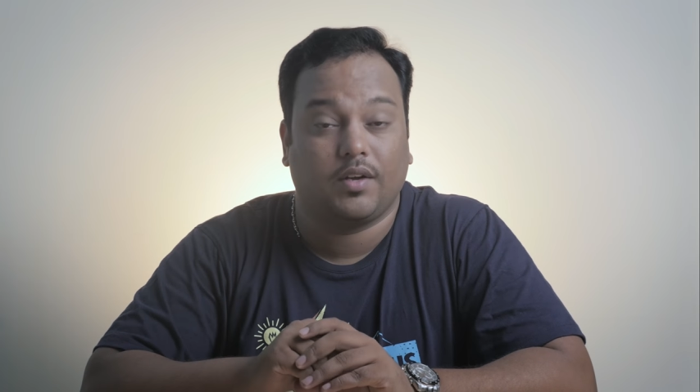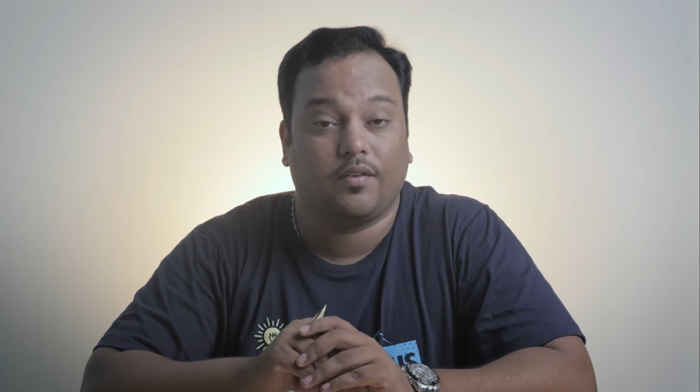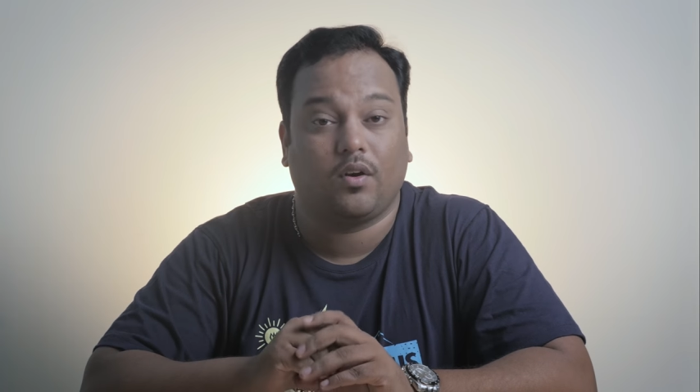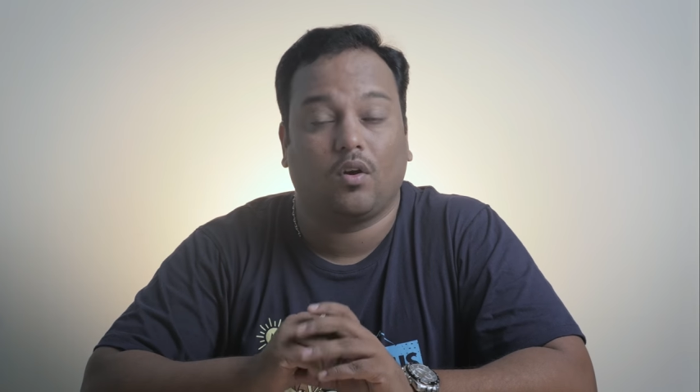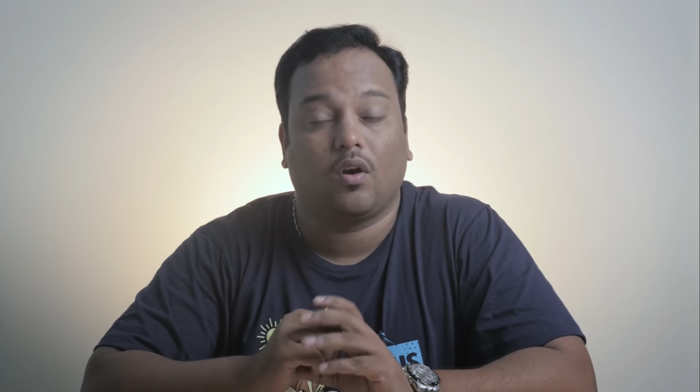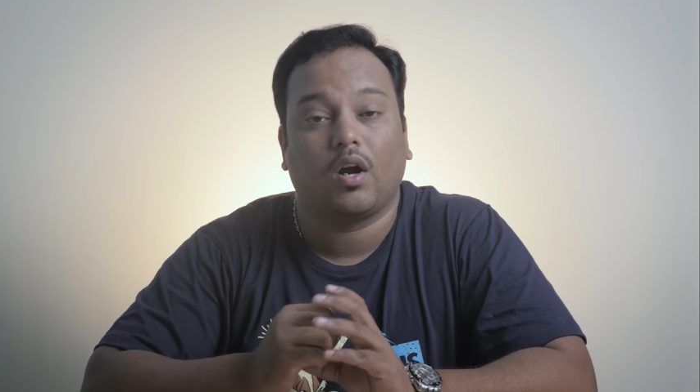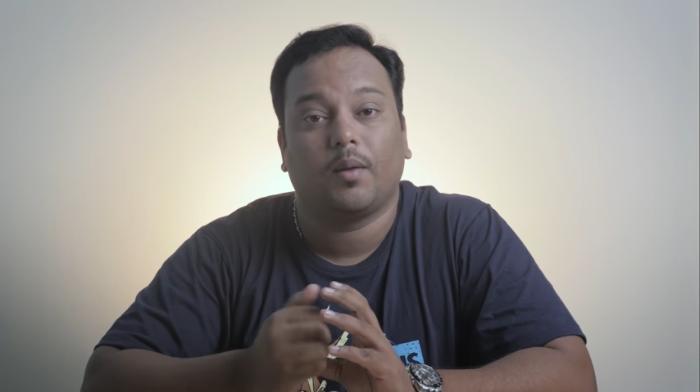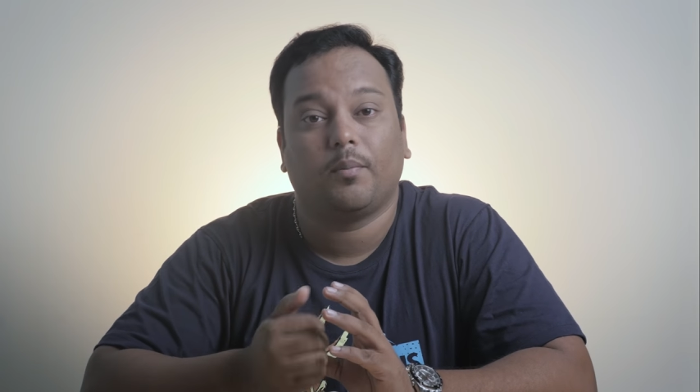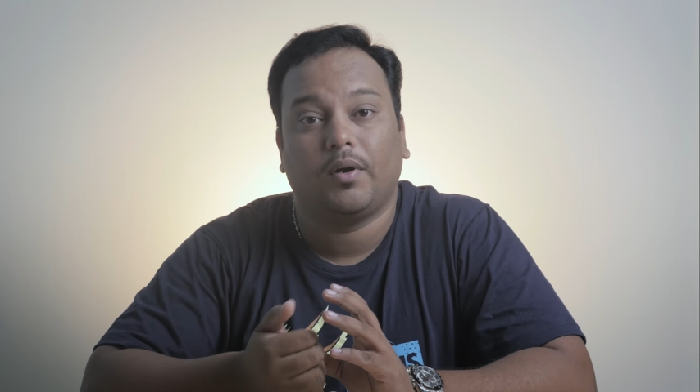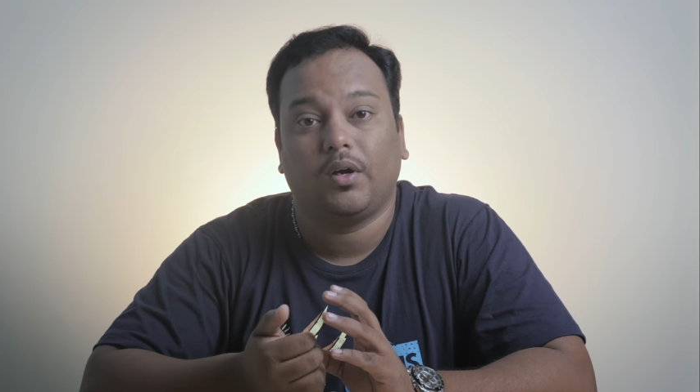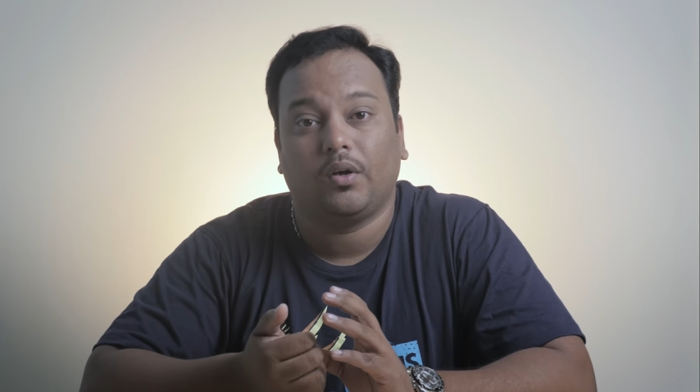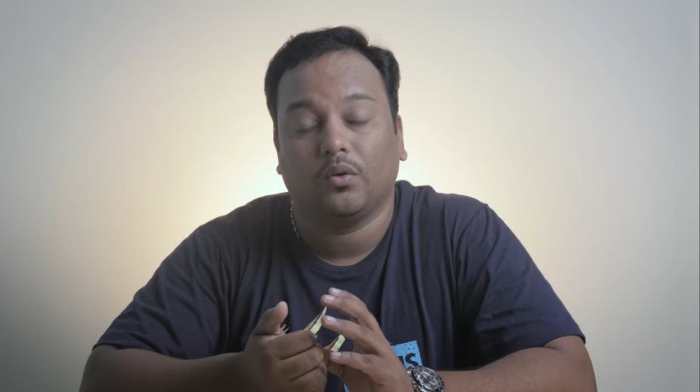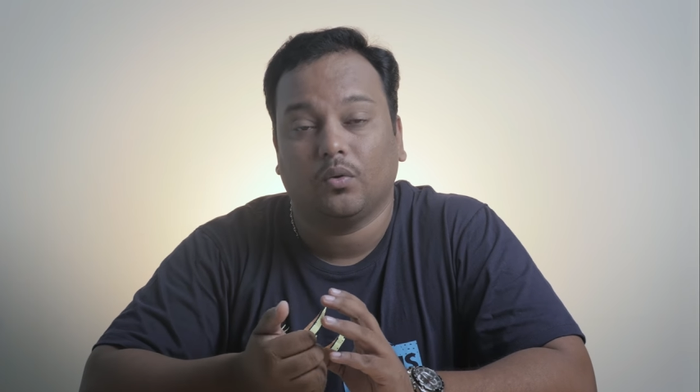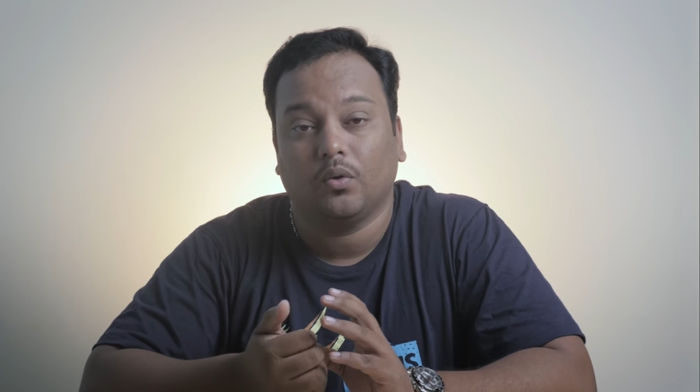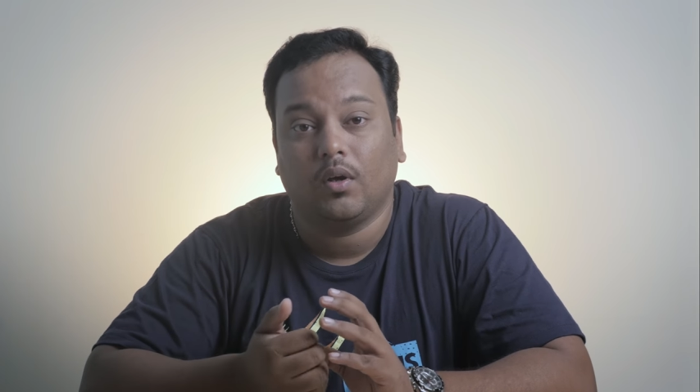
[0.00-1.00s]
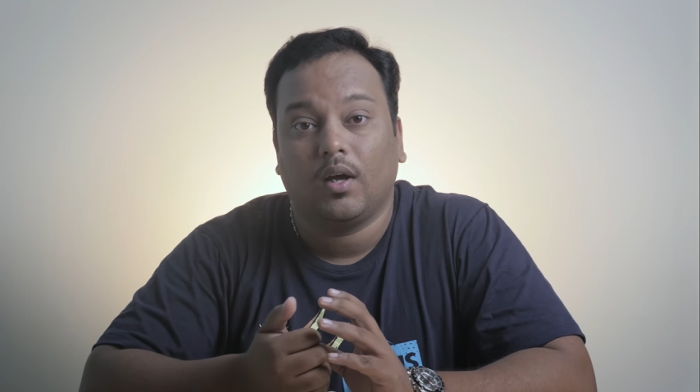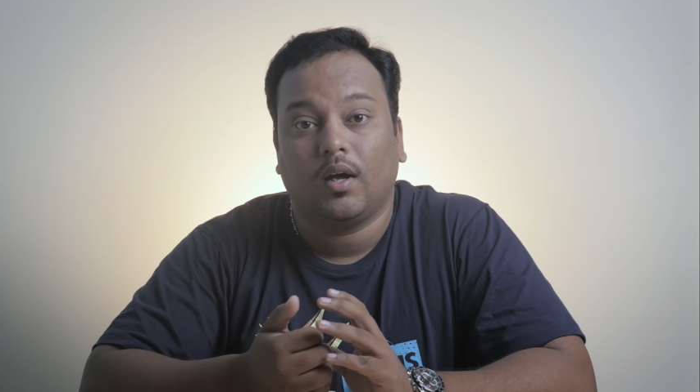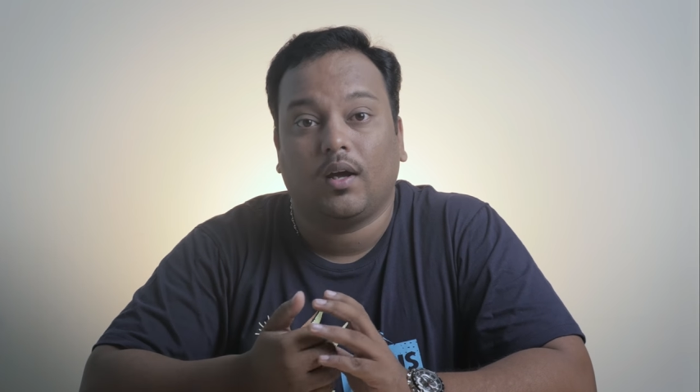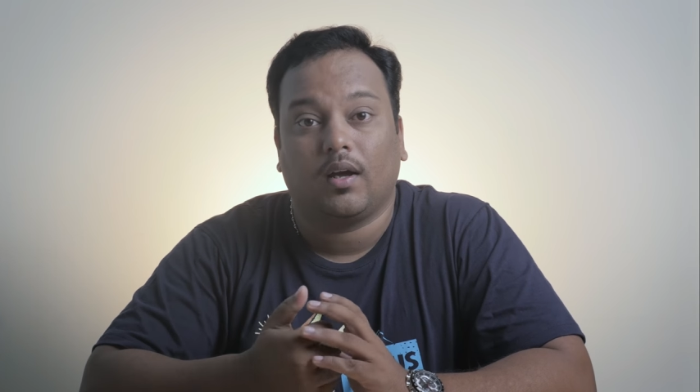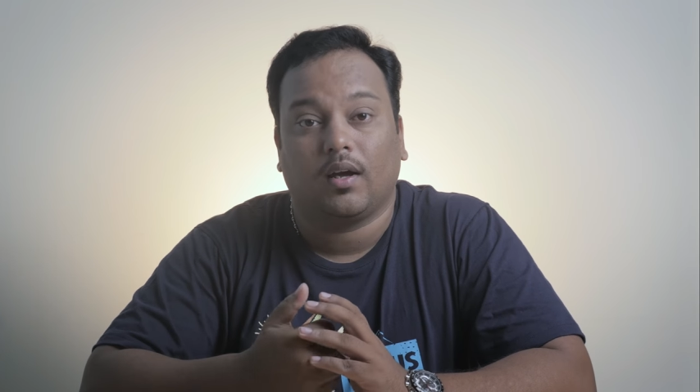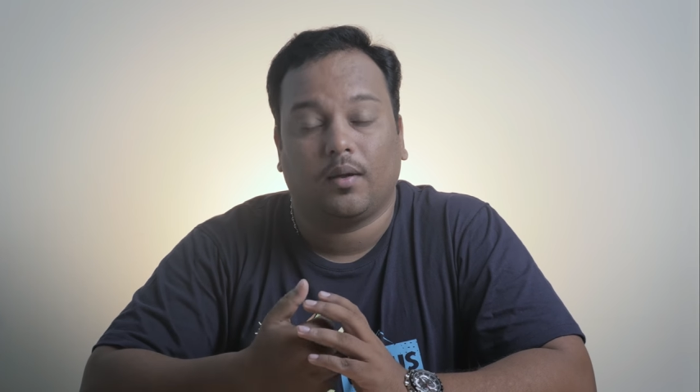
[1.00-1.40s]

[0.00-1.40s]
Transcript: they were not able to uh,